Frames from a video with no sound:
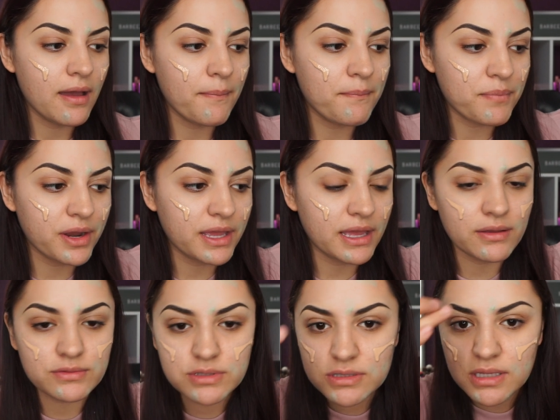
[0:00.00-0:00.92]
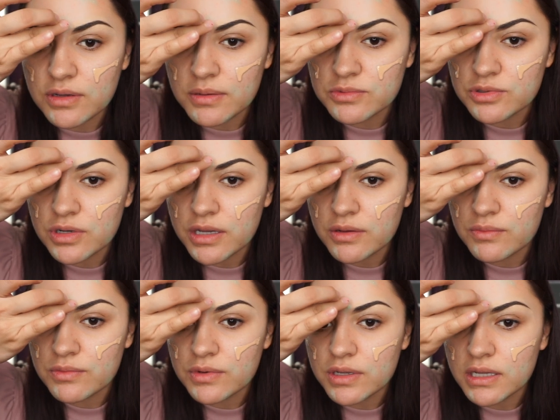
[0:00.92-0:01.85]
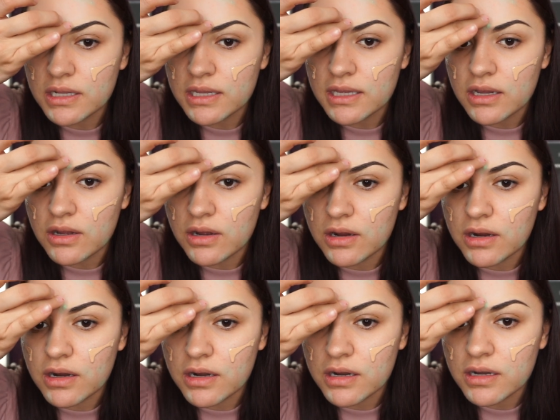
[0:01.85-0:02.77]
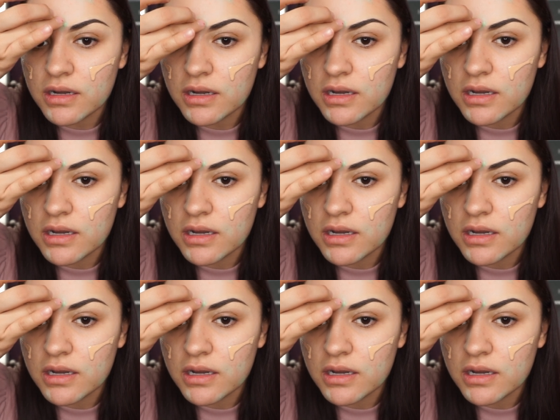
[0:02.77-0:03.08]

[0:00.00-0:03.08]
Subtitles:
breakouts, so I'm trying really hard